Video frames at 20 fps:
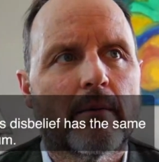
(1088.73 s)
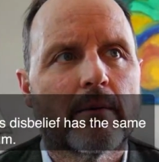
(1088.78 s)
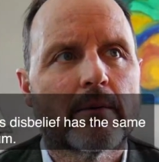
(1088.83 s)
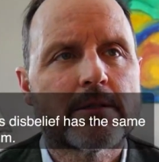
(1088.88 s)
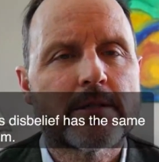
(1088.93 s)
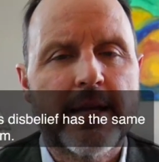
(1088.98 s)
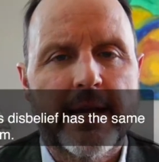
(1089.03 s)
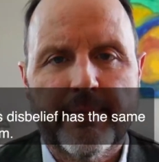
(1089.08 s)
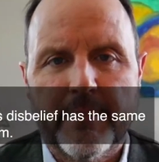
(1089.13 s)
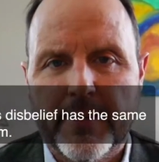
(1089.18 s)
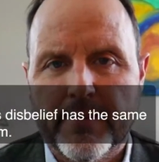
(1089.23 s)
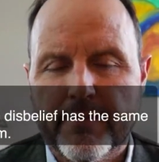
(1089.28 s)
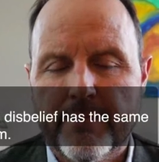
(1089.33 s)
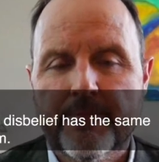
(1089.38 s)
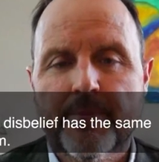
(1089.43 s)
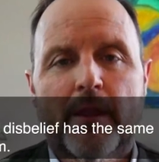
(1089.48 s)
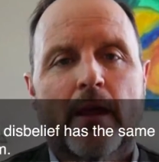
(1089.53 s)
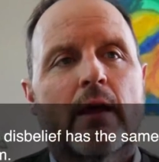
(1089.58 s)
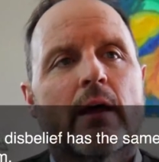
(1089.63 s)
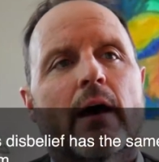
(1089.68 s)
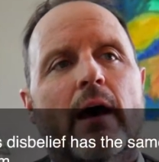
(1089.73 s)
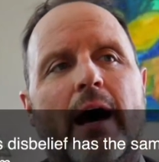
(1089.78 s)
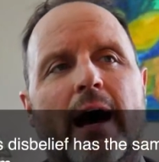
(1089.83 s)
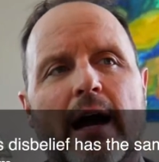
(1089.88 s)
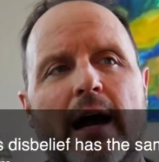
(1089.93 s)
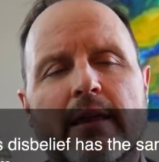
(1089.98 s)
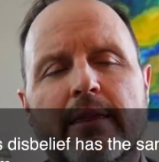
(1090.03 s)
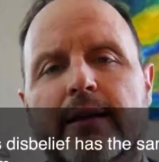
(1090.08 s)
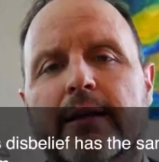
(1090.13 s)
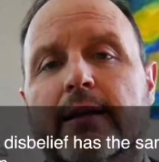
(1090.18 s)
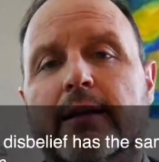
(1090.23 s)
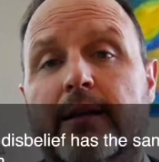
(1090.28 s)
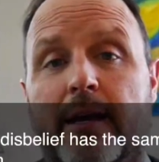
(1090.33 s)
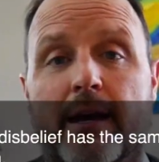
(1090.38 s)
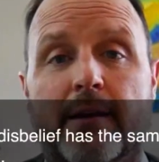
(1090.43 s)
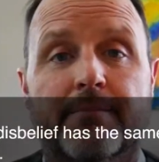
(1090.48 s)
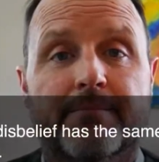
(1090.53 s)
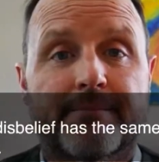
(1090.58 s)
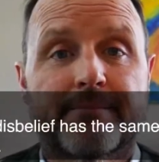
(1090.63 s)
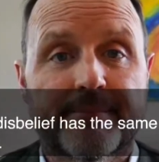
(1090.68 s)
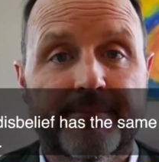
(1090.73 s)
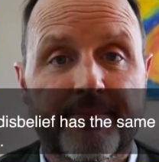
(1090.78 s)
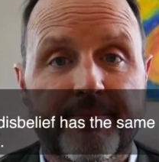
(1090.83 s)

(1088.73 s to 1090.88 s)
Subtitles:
statement. I think it can.